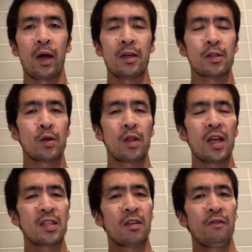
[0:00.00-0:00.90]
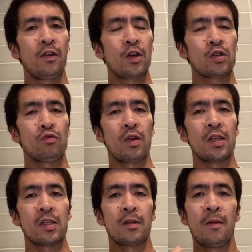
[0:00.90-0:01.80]
So that is the first
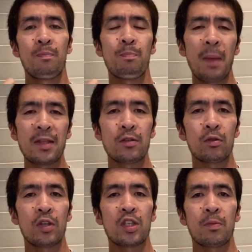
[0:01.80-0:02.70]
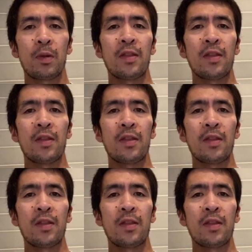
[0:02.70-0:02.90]
reason, mental discipline.